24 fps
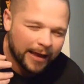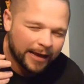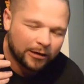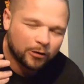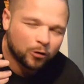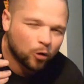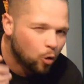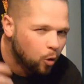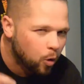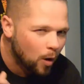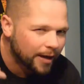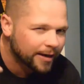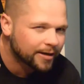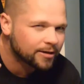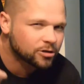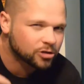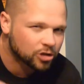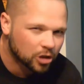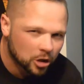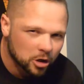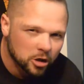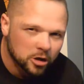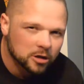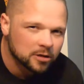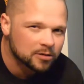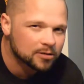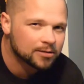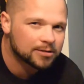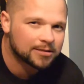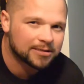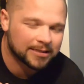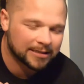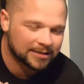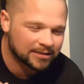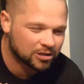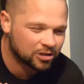quick
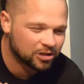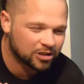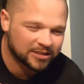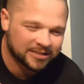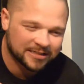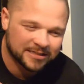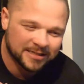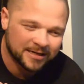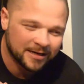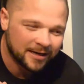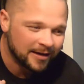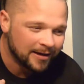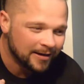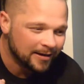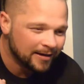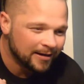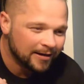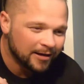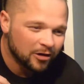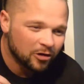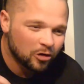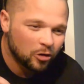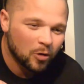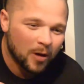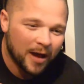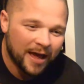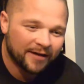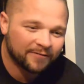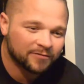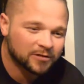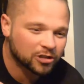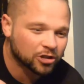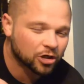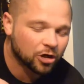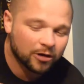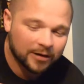turns. It's just, you have
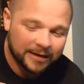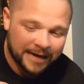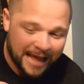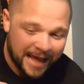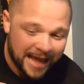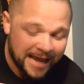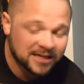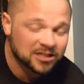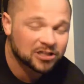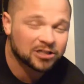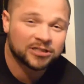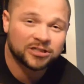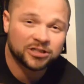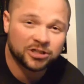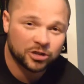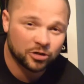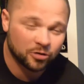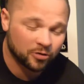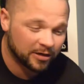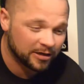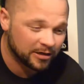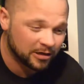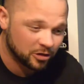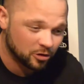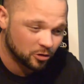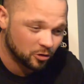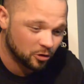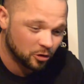certain actions you can do.